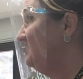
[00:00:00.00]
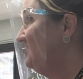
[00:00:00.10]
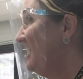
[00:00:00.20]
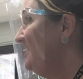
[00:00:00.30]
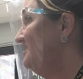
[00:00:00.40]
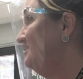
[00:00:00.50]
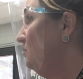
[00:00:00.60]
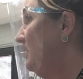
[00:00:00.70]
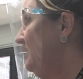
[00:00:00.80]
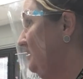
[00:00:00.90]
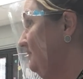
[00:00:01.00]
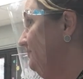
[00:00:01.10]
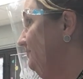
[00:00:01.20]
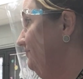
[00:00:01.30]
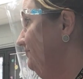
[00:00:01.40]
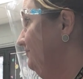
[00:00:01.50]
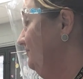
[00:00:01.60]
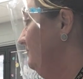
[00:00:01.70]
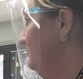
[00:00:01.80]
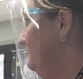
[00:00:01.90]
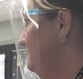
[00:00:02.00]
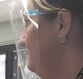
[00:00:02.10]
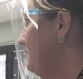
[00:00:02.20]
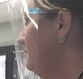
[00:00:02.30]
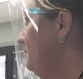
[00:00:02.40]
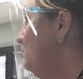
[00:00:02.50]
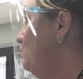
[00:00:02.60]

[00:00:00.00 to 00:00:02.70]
of taste awake? Probably